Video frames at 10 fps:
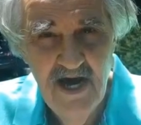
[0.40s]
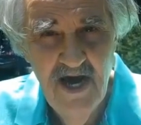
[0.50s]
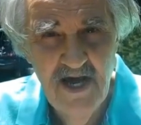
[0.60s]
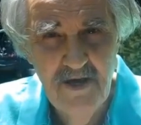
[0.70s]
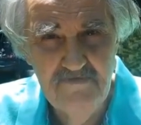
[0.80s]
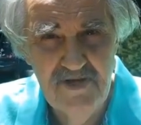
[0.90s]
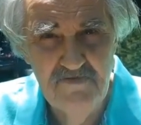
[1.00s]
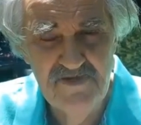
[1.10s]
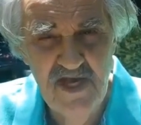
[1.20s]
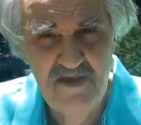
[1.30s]
Hi, I'm
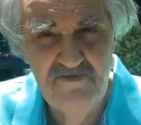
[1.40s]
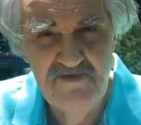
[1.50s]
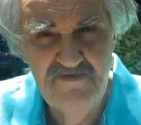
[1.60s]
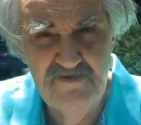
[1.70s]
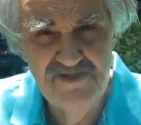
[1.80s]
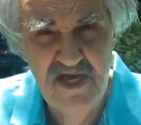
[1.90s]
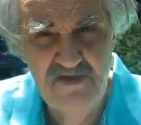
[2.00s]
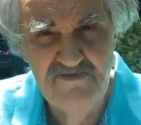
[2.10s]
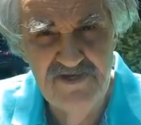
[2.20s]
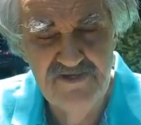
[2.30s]
Tim Sullivan from
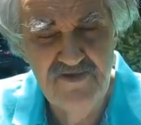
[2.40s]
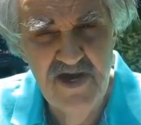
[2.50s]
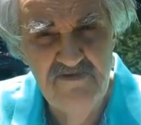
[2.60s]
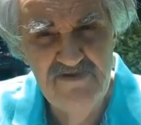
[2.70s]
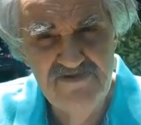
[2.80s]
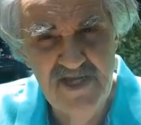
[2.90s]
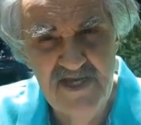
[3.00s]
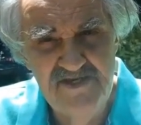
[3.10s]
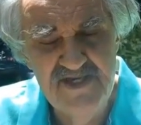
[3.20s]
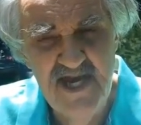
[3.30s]
Sullivan's Travels,
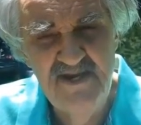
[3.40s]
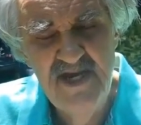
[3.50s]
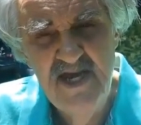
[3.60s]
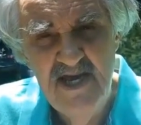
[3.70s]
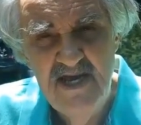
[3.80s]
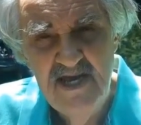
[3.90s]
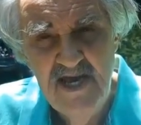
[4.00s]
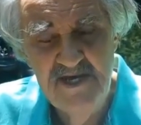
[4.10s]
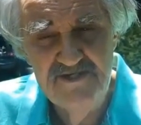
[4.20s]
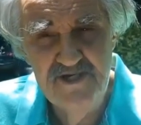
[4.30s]
the East End,
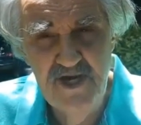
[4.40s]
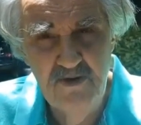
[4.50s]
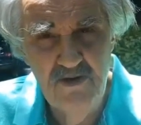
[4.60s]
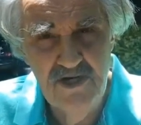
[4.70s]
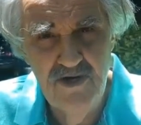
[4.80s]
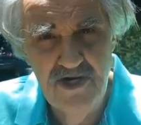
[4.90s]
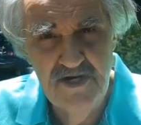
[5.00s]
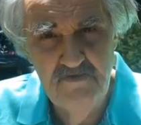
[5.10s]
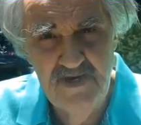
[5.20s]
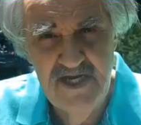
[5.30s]
and today we're
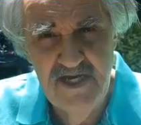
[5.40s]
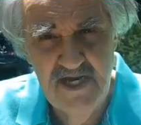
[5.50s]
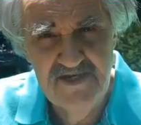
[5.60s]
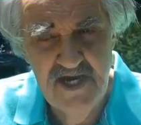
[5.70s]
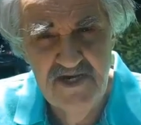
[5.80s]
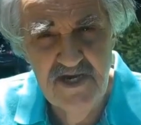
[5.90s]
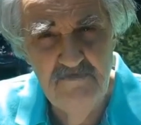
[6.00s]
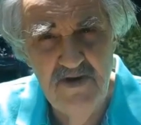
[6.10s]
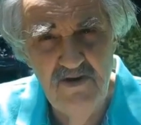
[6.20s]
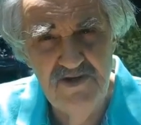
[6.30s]
going to be attending
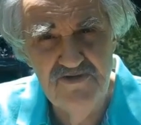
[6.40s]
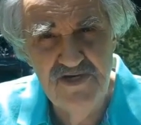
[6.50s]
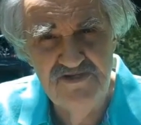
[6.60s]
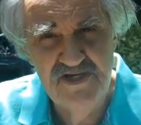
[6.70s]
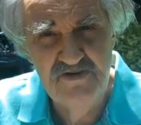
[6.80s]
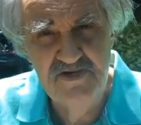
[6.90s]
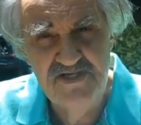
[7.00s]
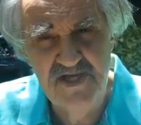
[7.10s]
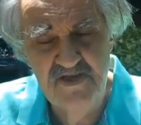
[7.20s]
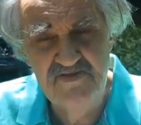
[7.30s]
a poetry
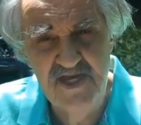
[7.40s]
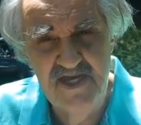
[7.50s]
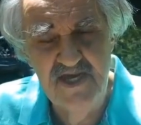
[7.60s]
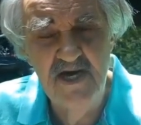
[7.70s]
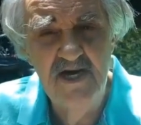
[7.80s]
series at the